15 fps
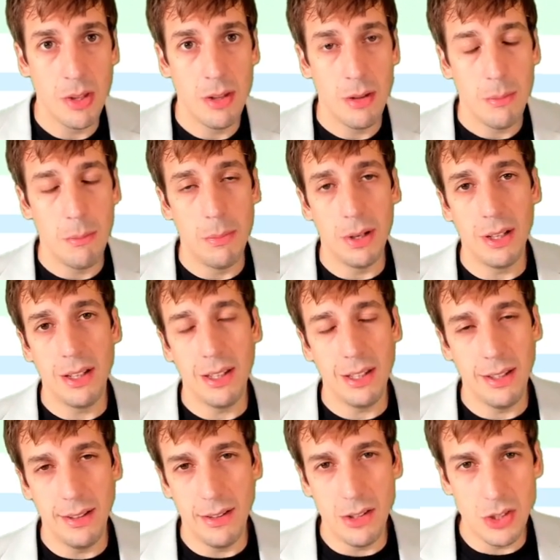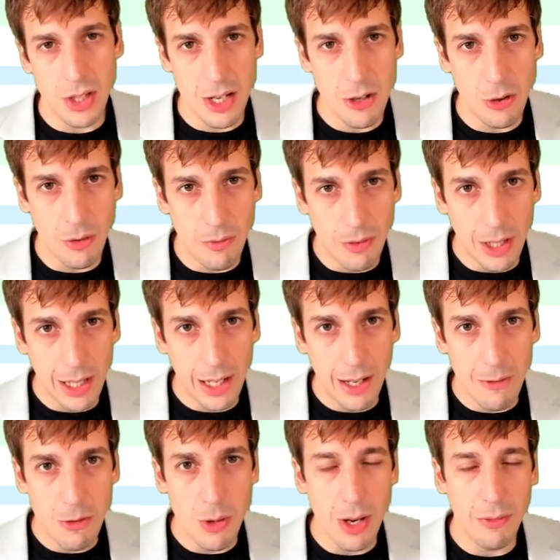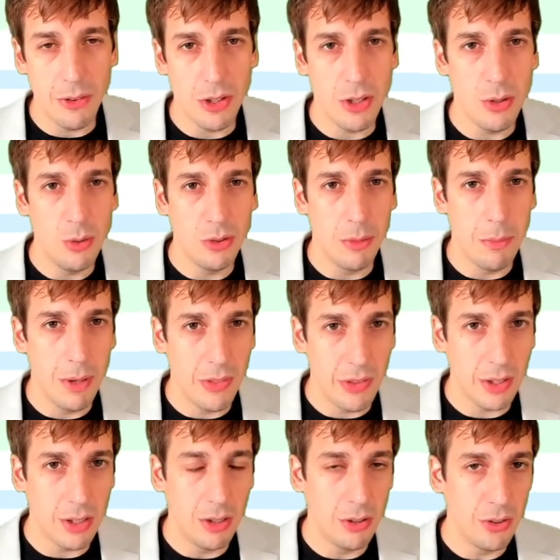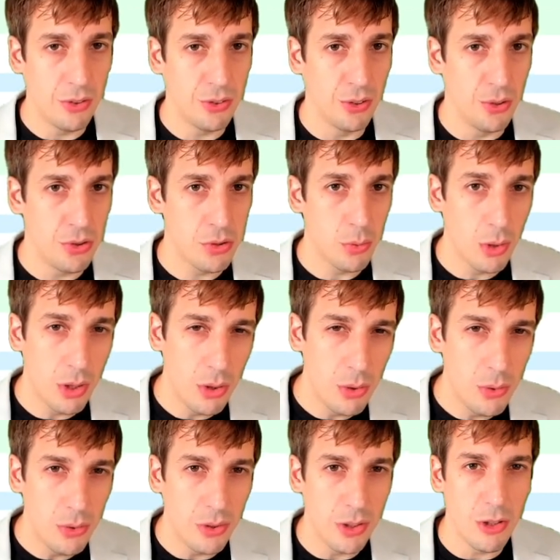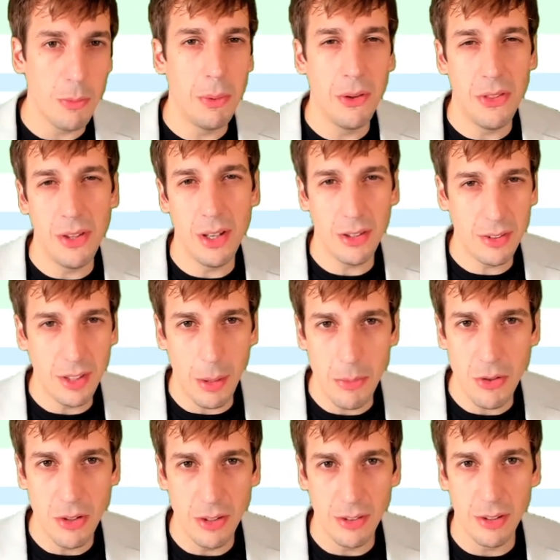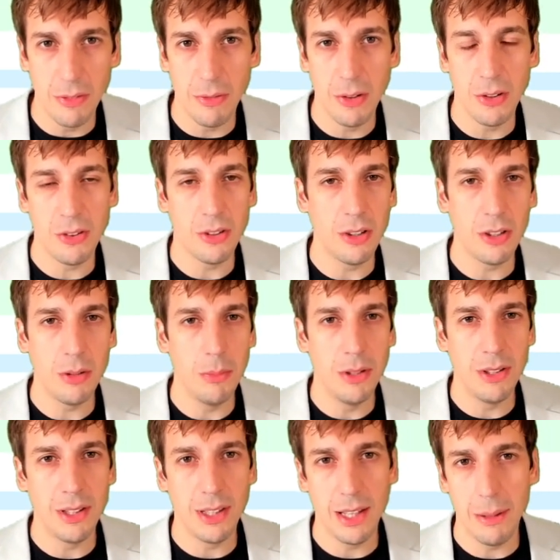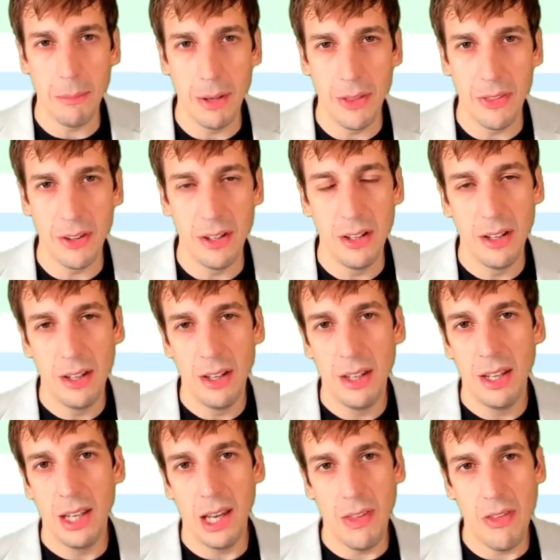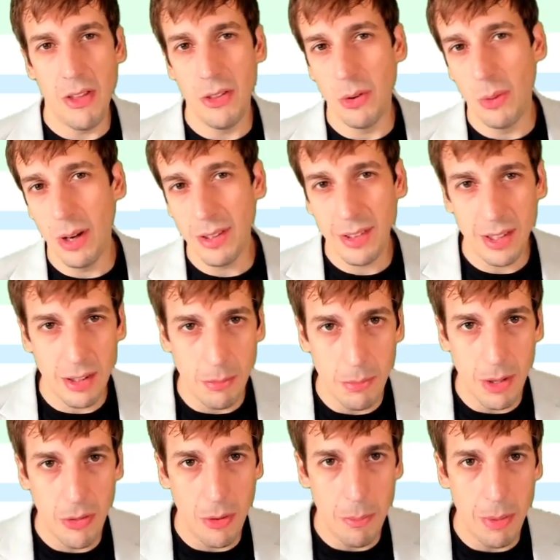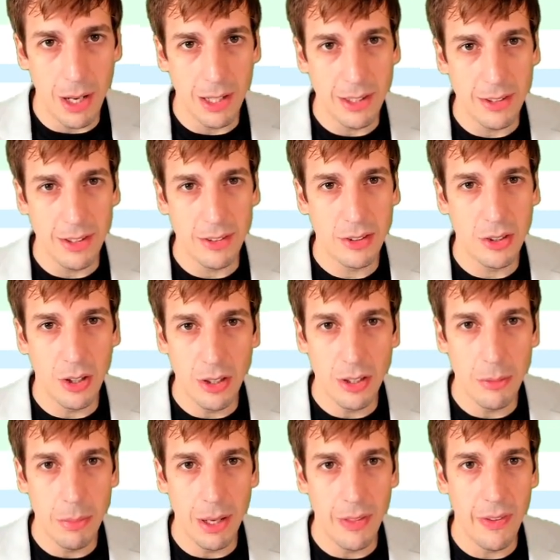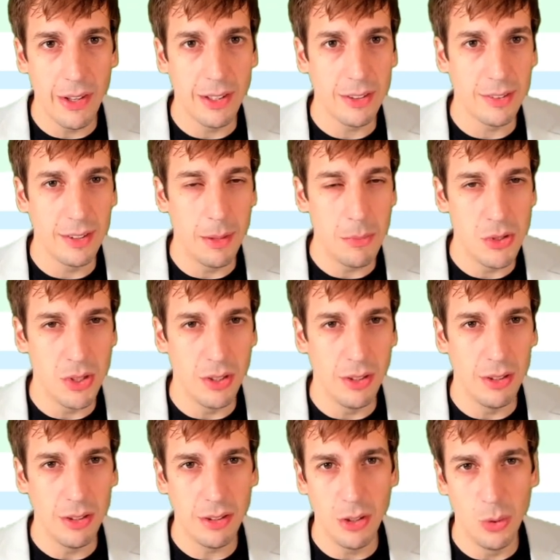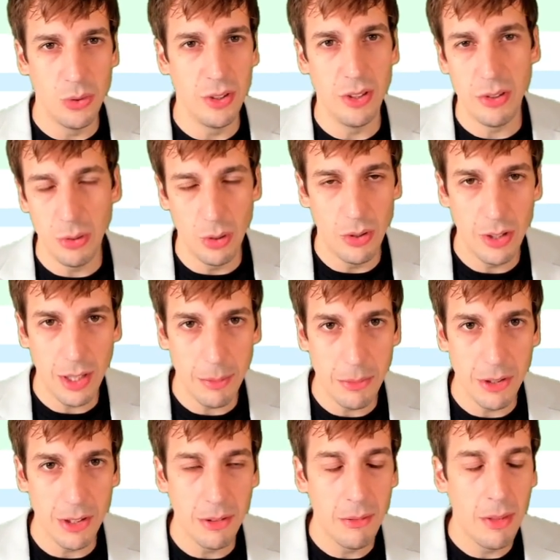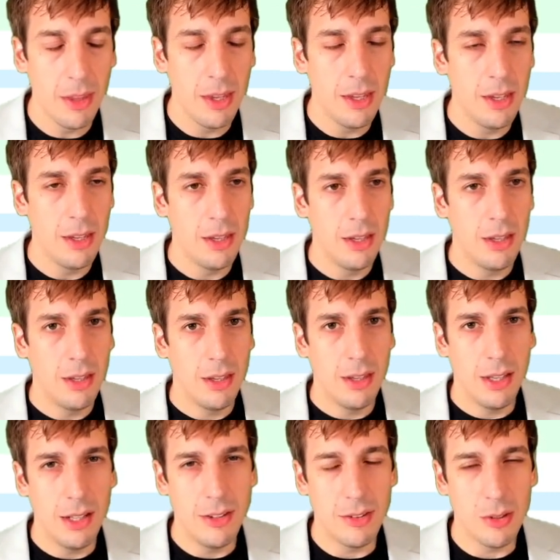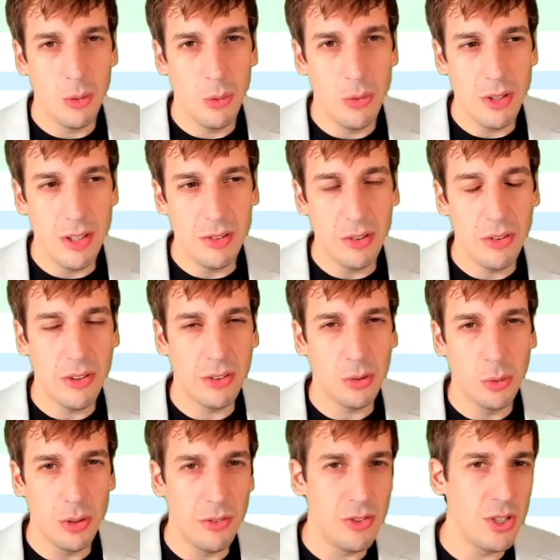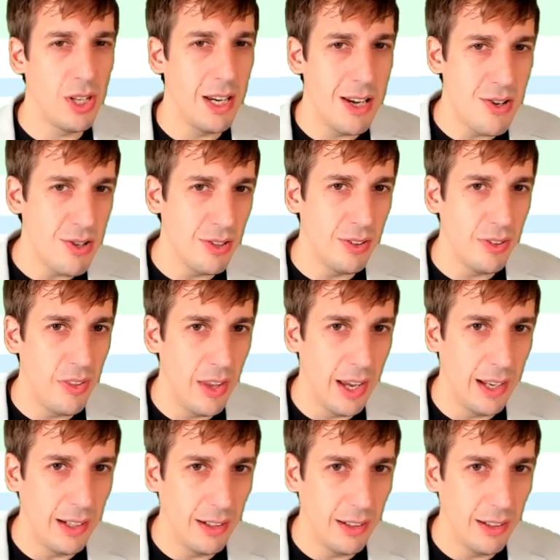but in JUnit 5 you have to use a method called assert throws, and you put the exception as the first argument to that method, and then the rest of the method body that's guarded by that exception goes into a lambda. And so these are the sort of changes that,